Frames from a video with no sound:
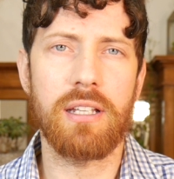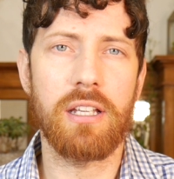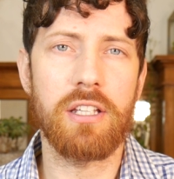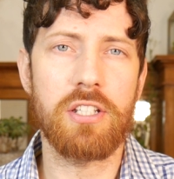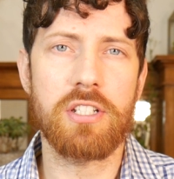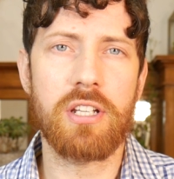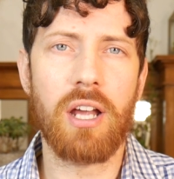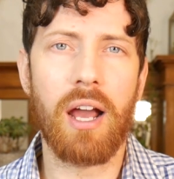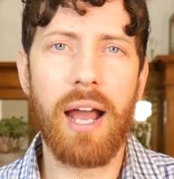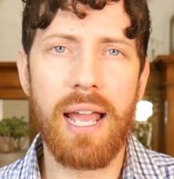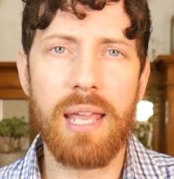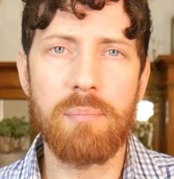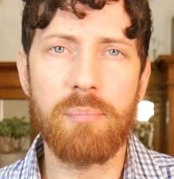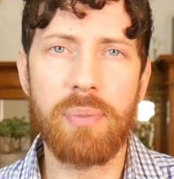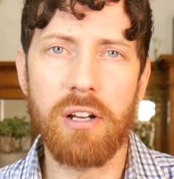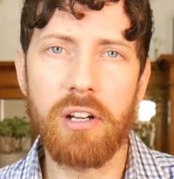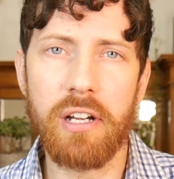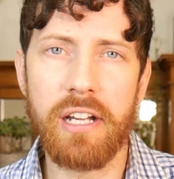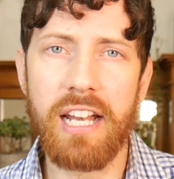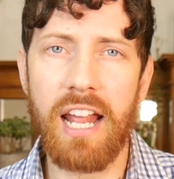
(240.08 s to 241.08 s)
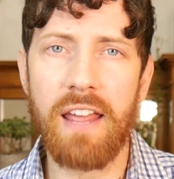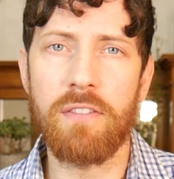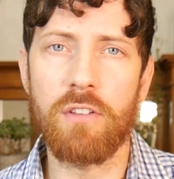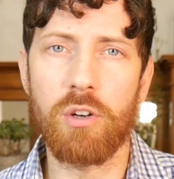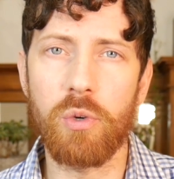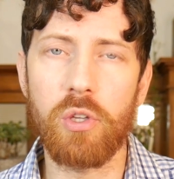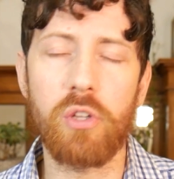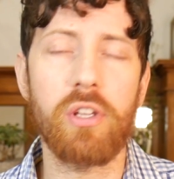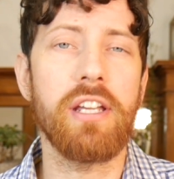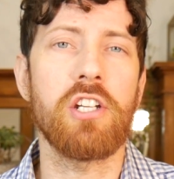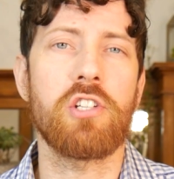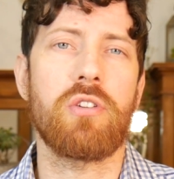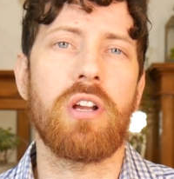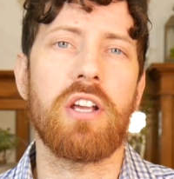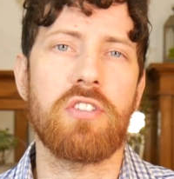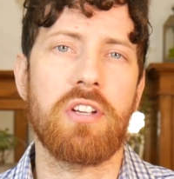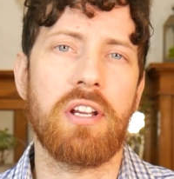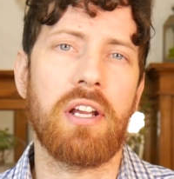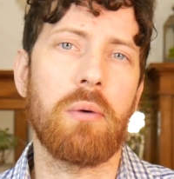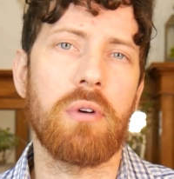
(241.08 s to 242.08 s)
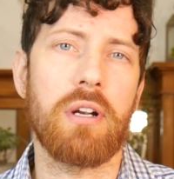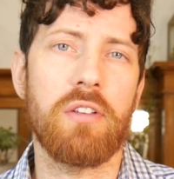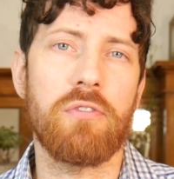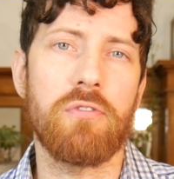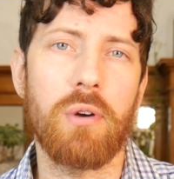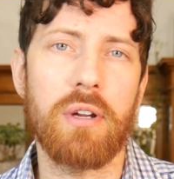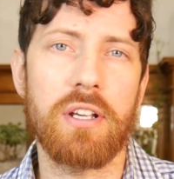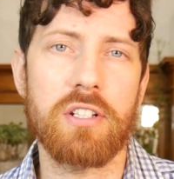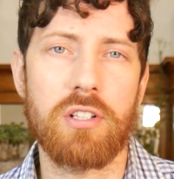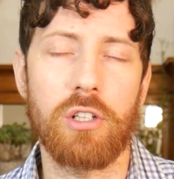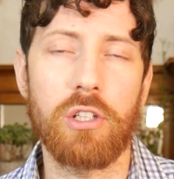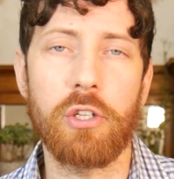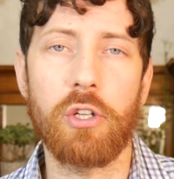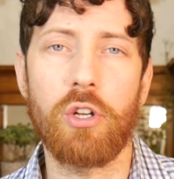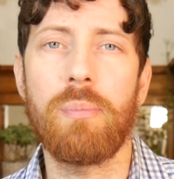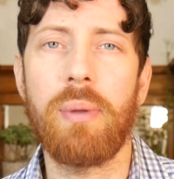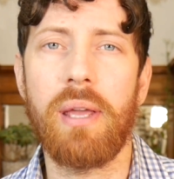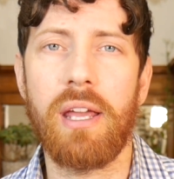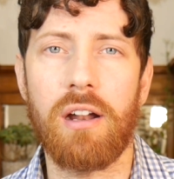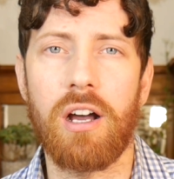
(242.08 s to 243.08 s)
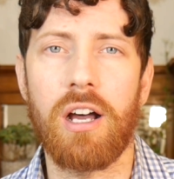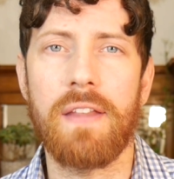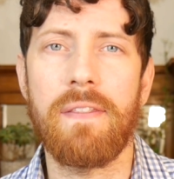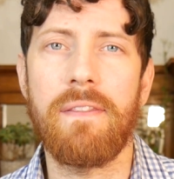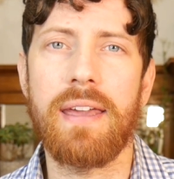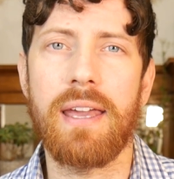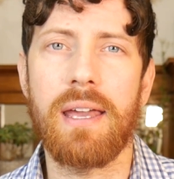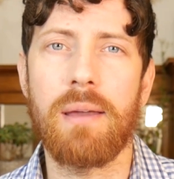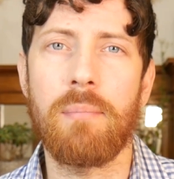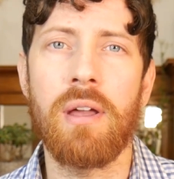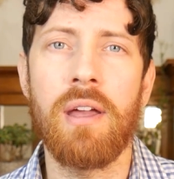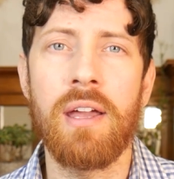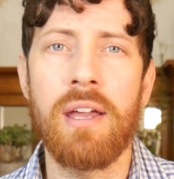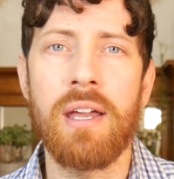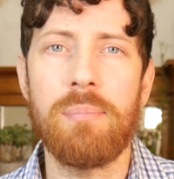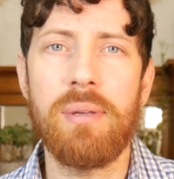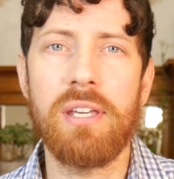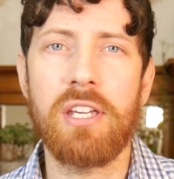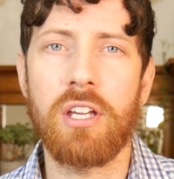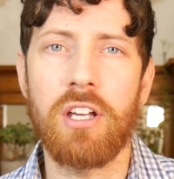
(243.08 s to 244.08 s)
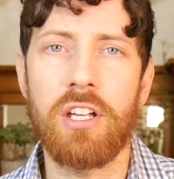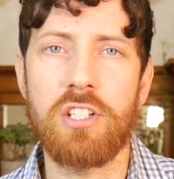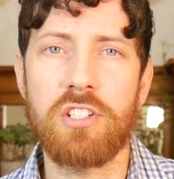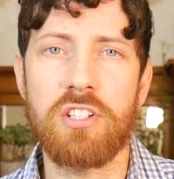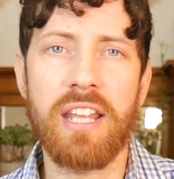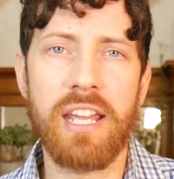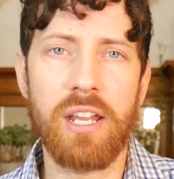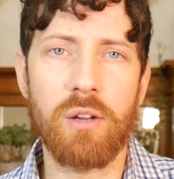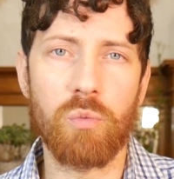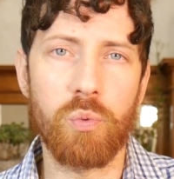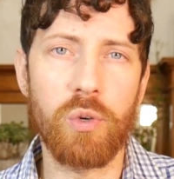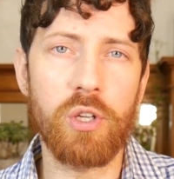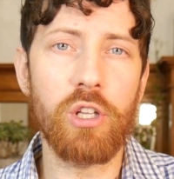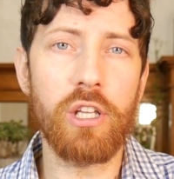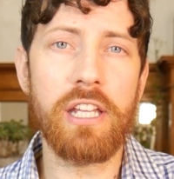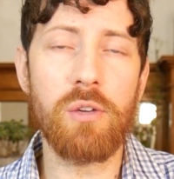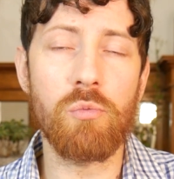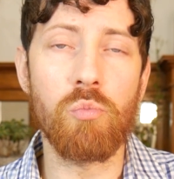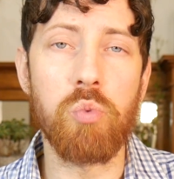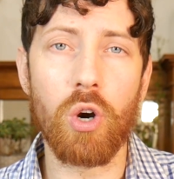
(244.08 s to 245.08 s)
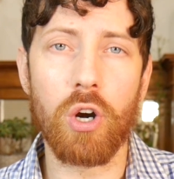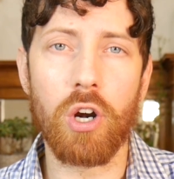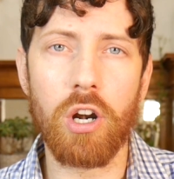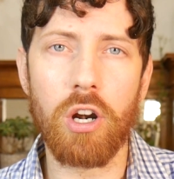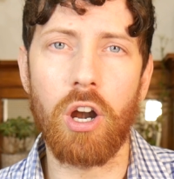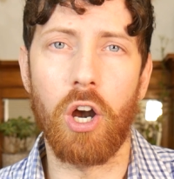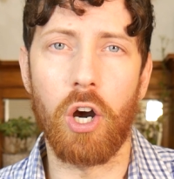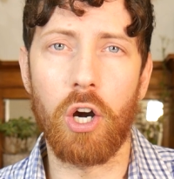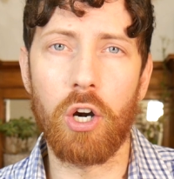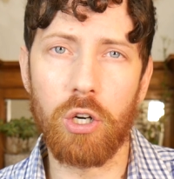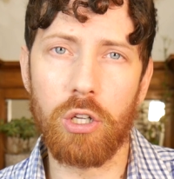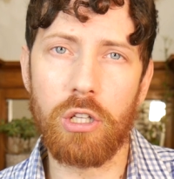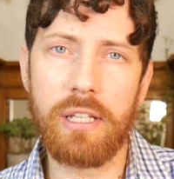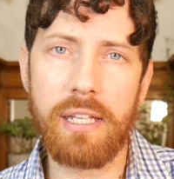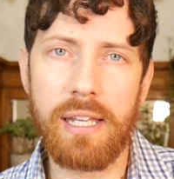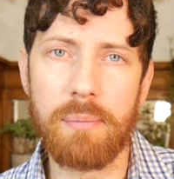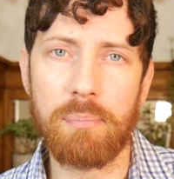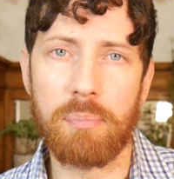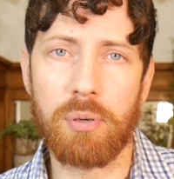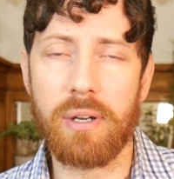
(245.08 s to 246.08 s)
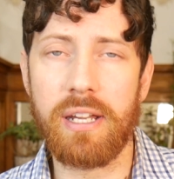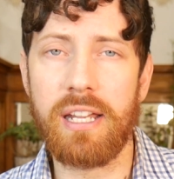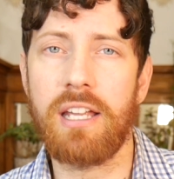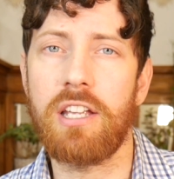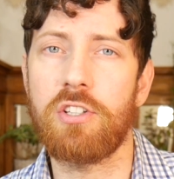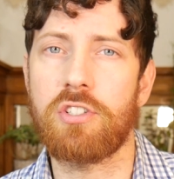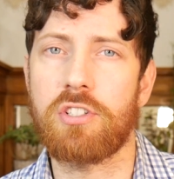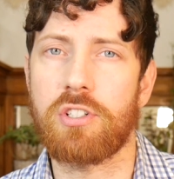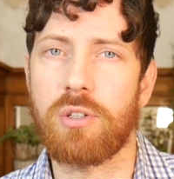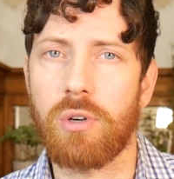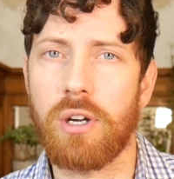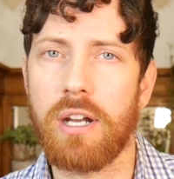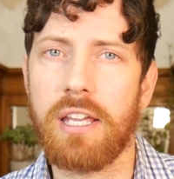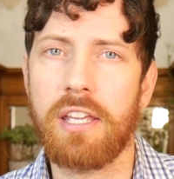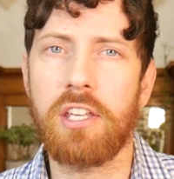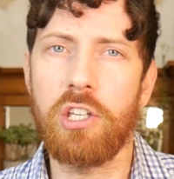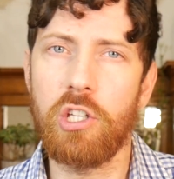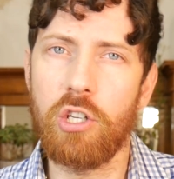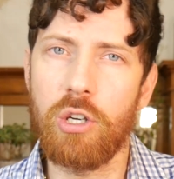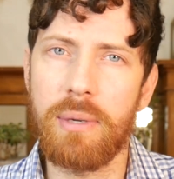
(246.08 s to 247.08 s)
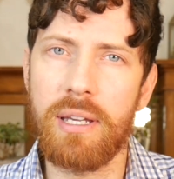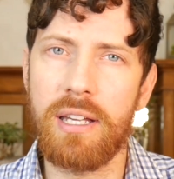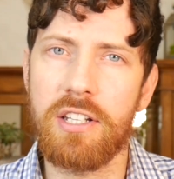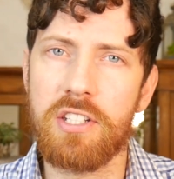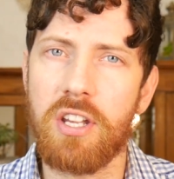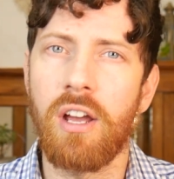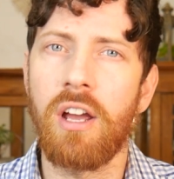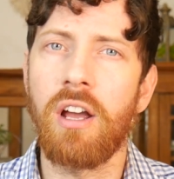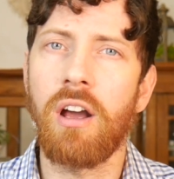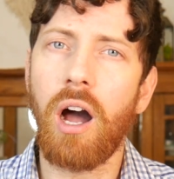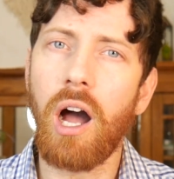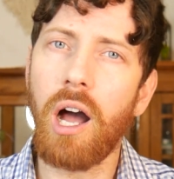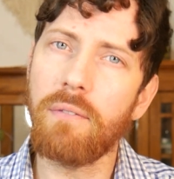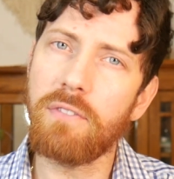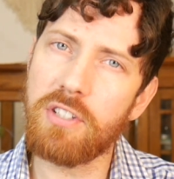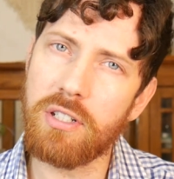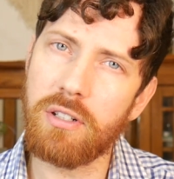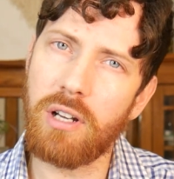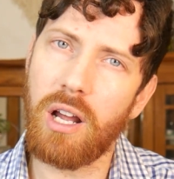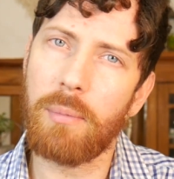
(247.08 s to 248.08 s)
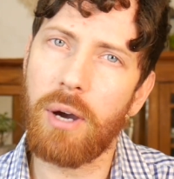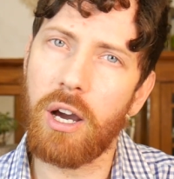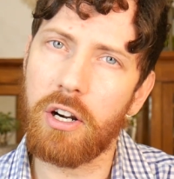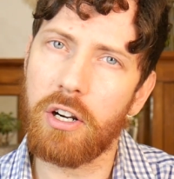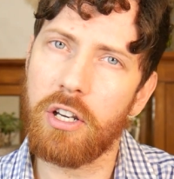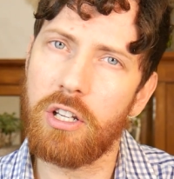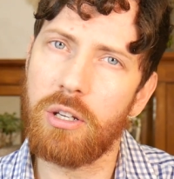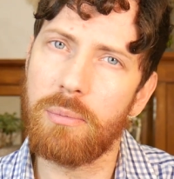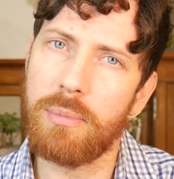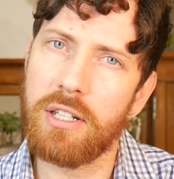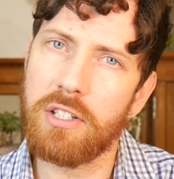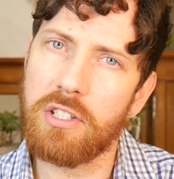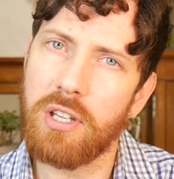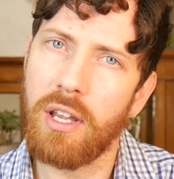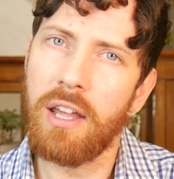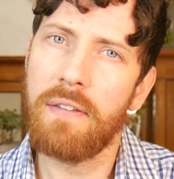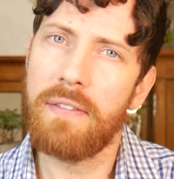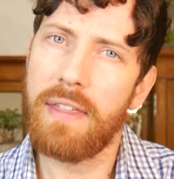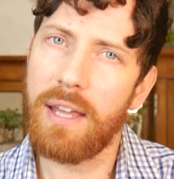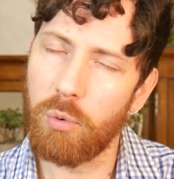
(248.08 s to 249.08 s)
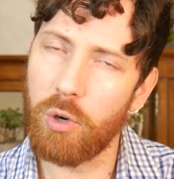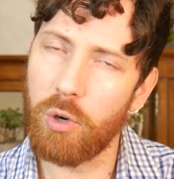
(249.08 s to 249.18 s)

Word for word: this time period, and they're really interesting. I want to focus a little bit on them because they really were early prehistoric humans. Obviously, not modern humans, they